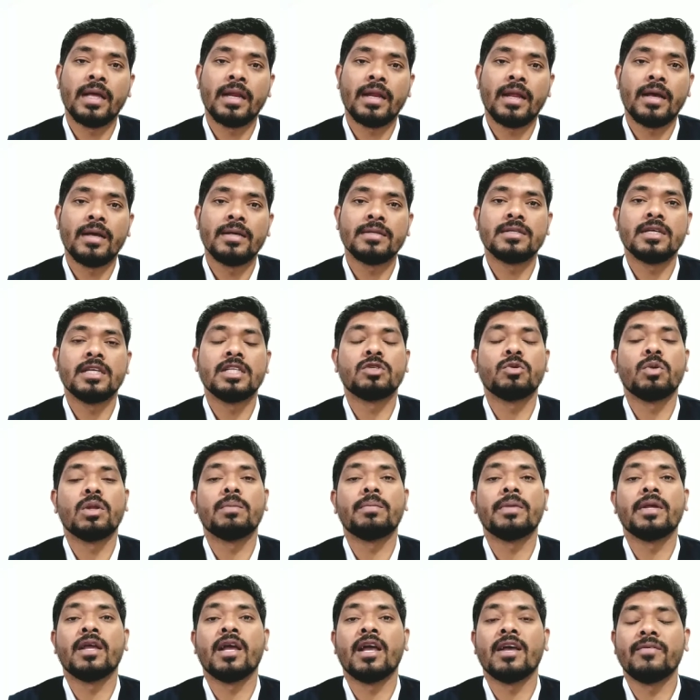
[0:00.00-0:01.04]
areas it will
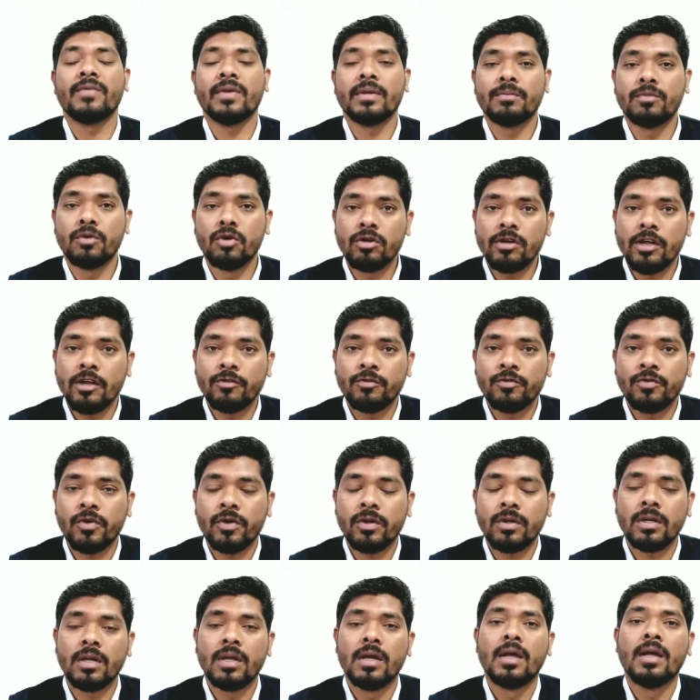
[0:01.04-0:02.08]
be having more
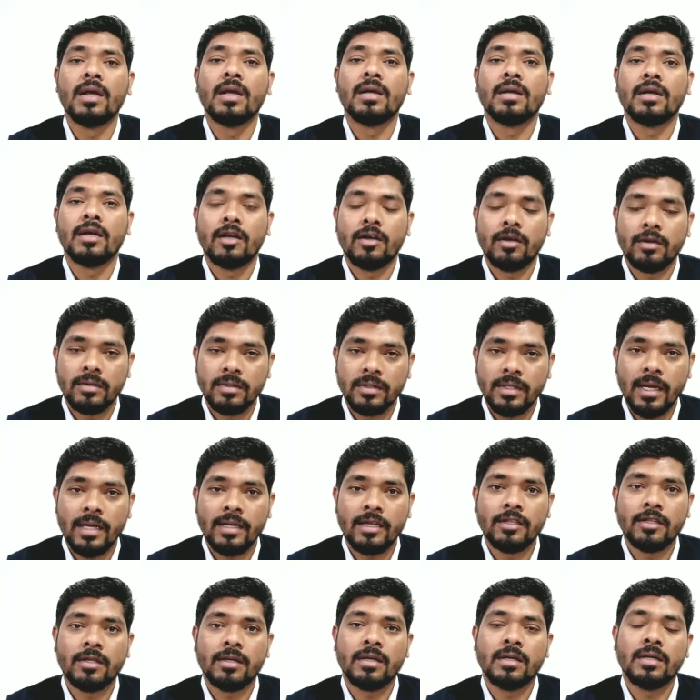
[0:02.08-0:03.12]
rainfall
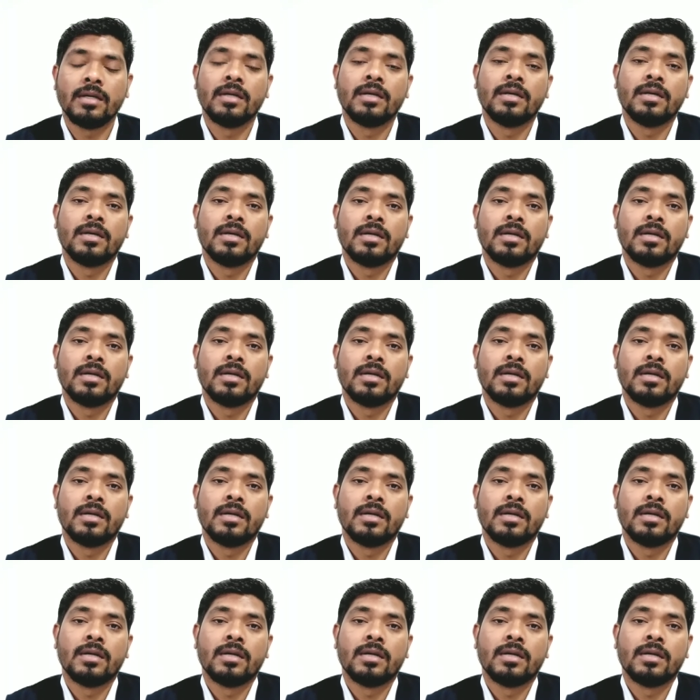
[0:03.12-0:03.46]
than in the